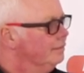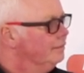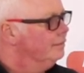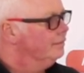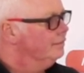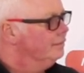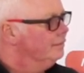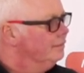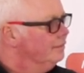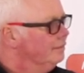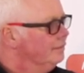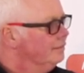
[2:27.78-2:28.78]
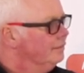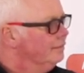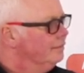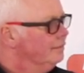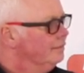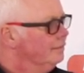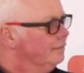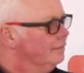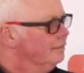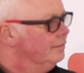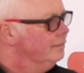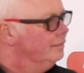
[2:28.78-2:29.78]

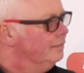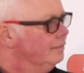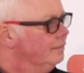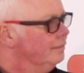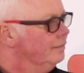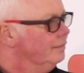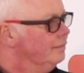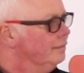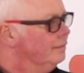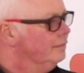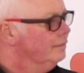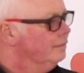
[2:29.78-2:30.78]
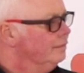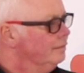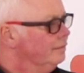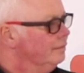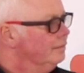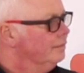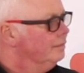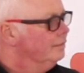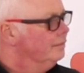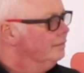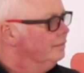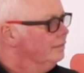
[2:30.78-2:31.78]

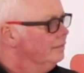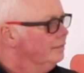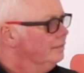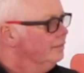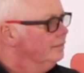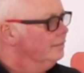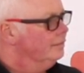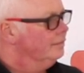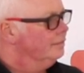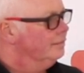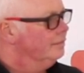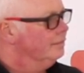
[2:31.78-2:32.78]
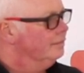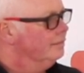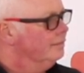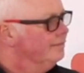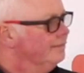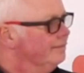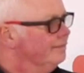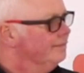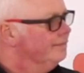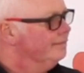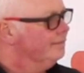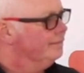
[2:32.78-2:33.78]

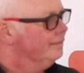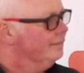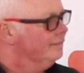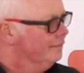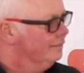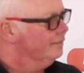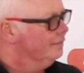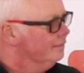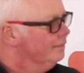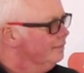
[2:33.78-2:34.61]
(not speaking)